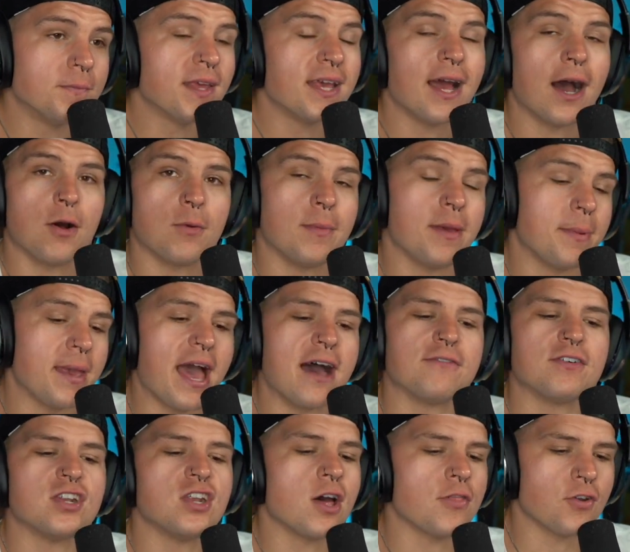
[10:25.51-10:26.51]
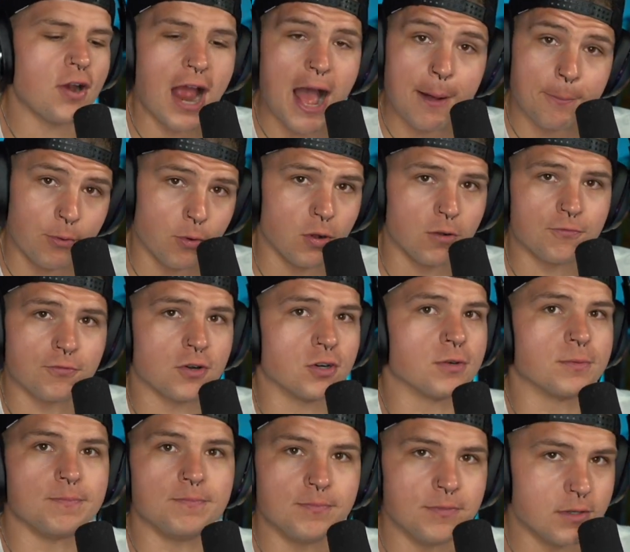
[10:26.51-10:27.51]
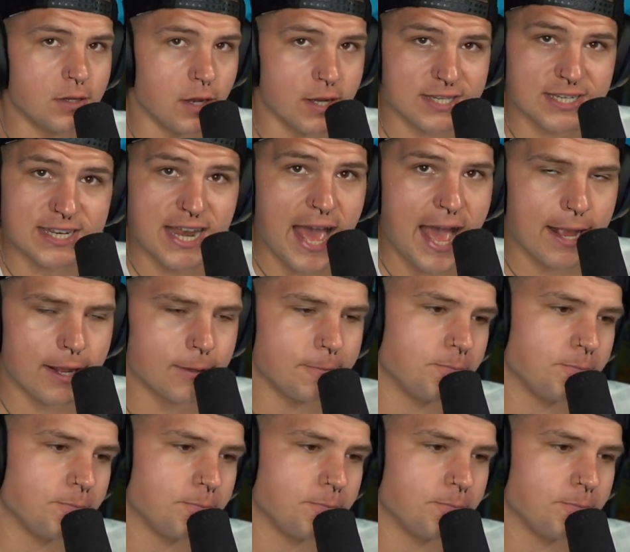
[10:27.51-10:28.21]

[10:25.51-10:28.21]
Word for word: I would maybe have another apple for a snack.